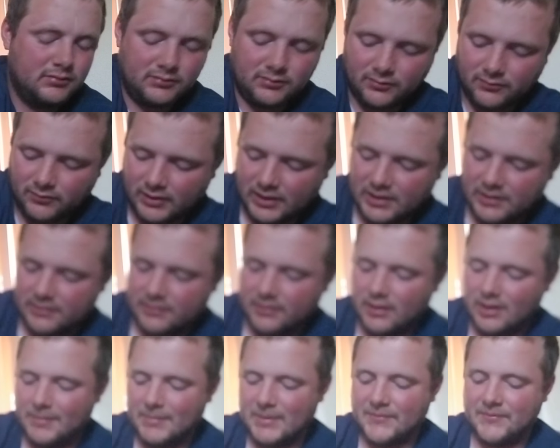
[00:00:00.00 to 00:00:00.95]
Greatest
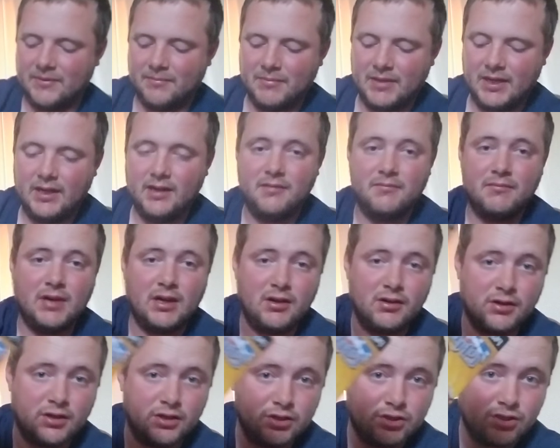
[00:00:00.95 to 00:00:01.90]
game ever made.
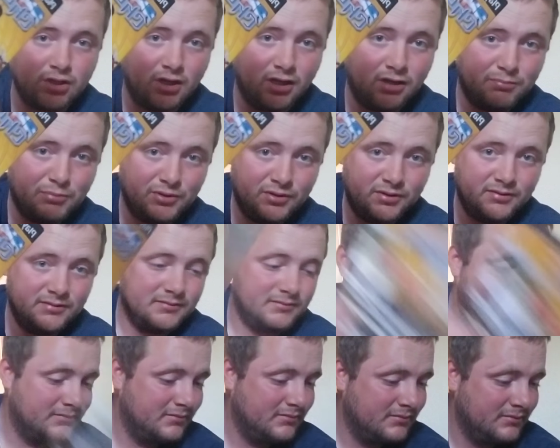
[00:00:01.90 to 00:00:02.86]
American Chopper.
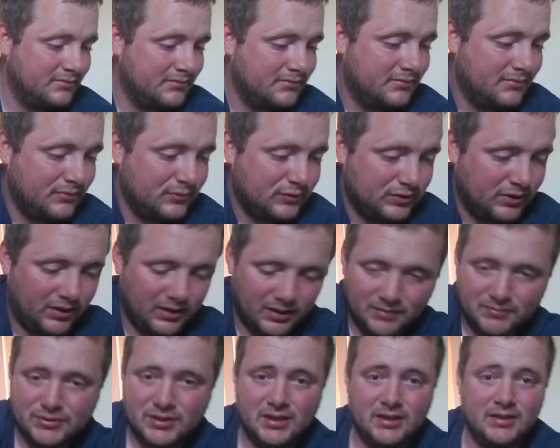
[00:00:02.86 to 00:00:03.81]
Sorry,
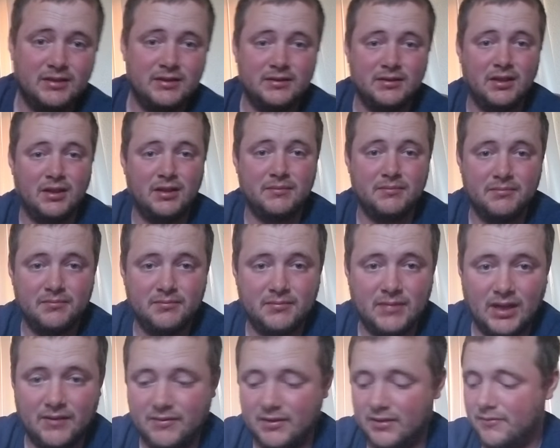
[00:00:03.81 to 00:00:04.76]
I'm trying to not
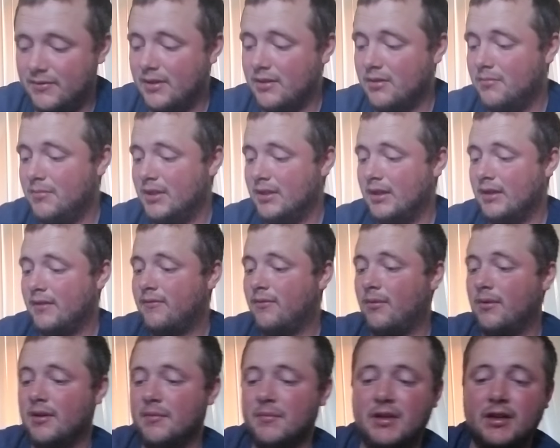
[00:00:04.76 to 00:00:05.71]
have this video be like
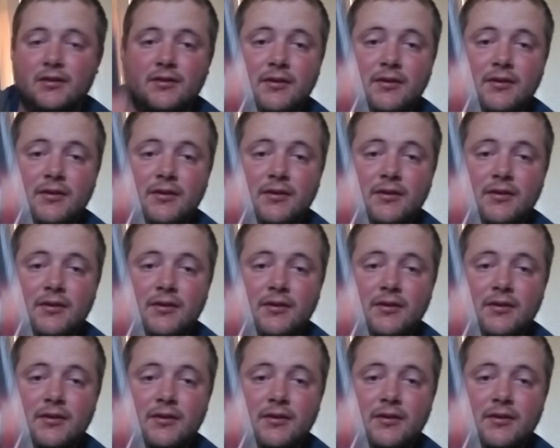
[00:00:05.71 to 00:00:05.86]
40 minutes